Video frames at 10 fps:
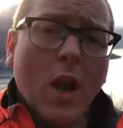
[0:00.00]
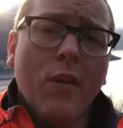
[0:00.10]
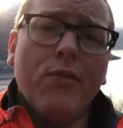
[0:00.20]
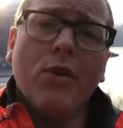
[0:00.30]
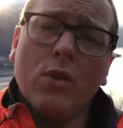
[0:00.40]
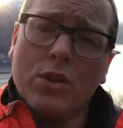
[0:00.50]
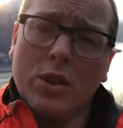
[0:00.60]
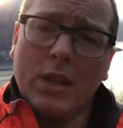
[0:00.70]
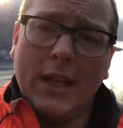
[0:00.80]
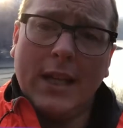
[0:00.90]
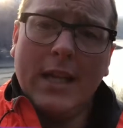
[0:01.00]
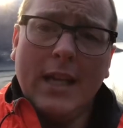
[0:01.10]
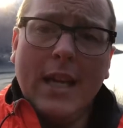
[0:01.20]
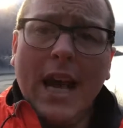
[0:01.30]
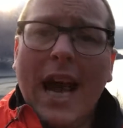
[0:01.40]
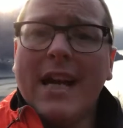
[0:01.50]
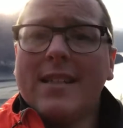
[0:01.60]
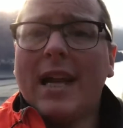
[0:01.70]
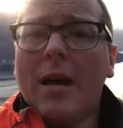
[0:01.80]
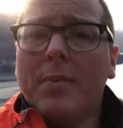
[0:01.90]
Unfortunately, as
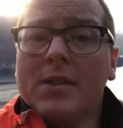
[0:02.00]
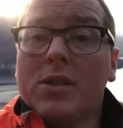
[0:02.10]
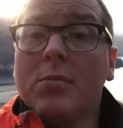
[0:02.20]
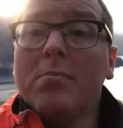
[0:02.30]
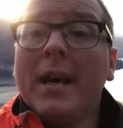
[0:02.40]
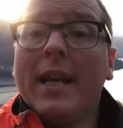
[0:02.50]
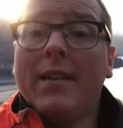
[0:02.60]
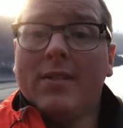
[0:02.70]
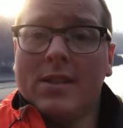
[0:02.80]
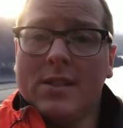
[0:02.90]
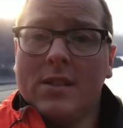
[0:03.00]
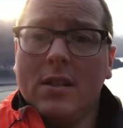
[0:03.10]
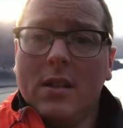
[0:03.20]
it happens to many of us,